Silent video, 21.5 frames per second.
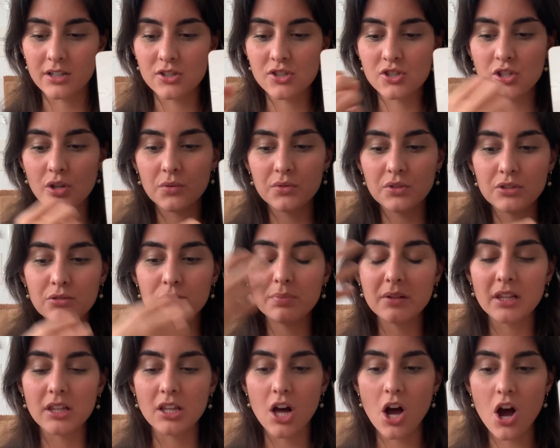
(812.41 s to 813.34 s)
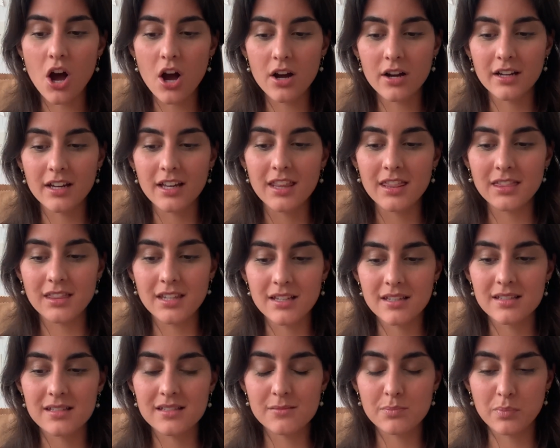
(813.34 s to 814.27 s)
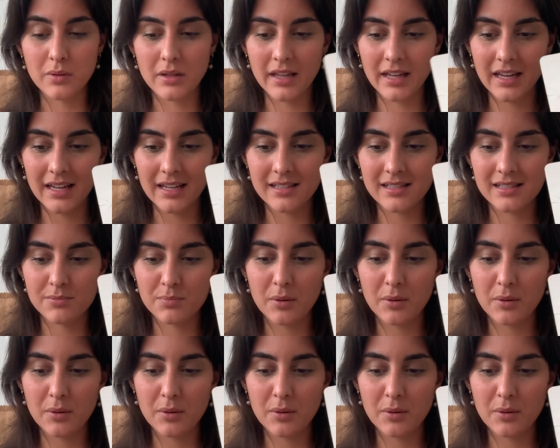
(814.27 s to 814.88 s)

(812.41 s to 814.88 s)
so you belong in this place.